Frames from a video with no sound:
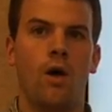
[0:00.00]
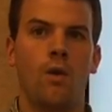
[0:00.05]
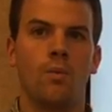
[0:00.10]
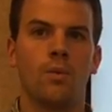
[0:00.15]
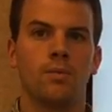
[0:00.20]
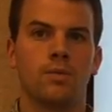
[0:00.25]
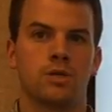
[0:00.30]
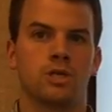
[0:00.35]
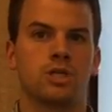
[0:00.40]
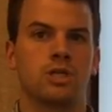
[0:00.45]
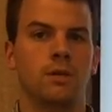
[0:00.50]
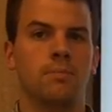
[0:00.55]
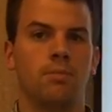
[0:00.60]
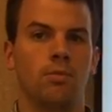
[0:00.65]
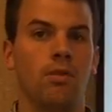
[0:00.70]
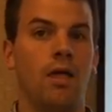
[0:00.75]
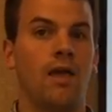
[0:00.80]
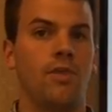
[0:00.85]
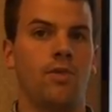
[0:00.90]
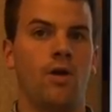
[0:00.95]
we would ship
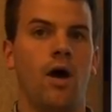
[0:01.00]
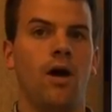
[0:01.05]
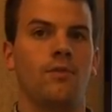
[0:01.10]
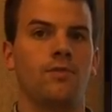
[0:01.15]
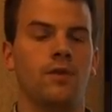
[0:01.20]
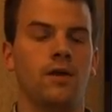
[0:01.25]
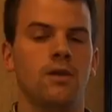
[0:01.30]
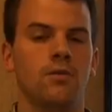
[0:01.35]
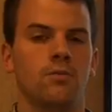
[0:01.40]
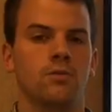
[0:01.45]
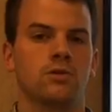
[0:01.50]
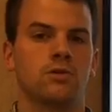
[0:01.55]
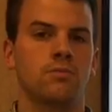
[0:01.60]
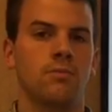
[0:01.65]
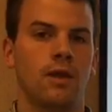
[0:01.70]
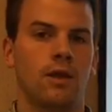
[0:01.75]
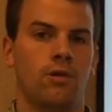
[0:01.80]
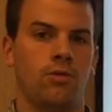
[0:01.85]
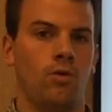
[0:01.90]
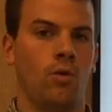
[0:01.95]
less often, which would
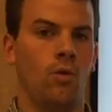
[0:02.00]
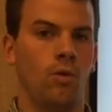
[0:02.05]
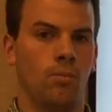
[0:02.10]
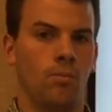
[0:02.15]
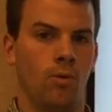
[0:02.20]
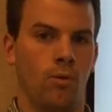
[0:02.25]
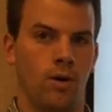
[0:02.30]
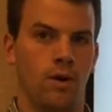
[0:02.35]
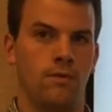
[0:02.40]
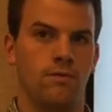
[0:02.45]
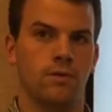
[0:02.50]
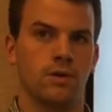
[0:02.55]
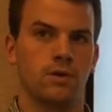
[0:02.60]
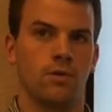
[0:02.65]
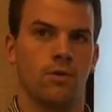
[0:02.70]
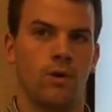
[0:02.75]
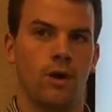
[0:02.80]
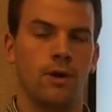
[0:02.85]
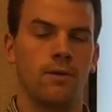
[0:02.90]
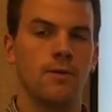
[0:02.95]
make us hold more
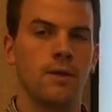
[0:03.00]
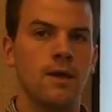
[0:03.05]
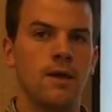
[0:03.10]
inventory.